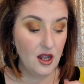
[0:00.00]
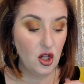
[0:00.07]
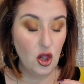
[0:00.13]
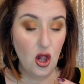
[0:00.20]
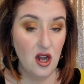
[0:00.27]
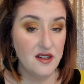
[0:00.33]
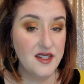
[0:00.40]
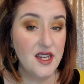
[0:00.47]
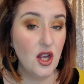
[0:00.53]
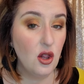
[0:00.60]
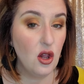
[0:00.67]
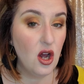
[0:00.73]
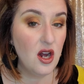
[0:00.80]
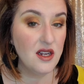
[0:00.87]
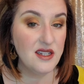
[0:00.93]
Glossy
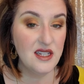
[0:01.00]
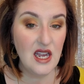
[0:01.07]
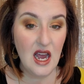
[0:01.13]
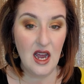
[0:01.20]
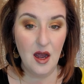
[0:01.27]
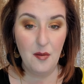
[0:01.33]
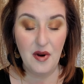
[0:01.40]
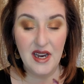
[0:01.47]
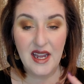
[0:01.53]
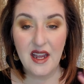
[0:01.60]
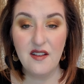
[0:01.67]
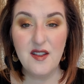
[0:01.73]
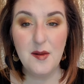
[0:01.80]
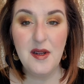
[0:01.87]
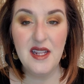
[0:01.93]
Gloss, but it
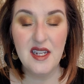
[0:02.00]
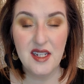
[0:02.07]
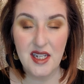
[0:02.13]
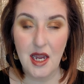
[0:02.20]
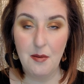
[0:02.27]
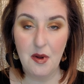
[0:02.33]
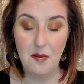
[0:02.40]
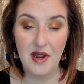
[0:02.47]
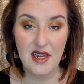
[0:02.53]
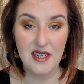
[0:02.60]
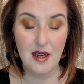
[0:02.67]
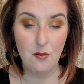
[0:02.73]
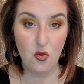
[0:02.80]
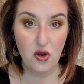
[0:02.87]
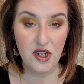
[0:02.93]
gives me the same
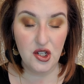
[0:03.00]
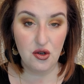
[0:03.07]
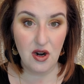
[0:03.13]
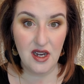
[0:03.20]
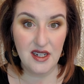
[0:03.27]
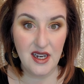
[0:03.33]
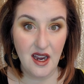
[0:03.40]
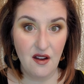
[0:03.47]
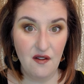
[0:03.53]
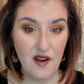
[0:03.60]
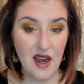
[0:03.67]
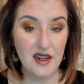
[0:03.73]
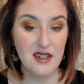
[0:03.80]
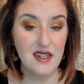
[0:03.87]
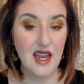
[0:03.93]
amazing moisturizing
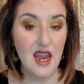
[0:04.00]
effects.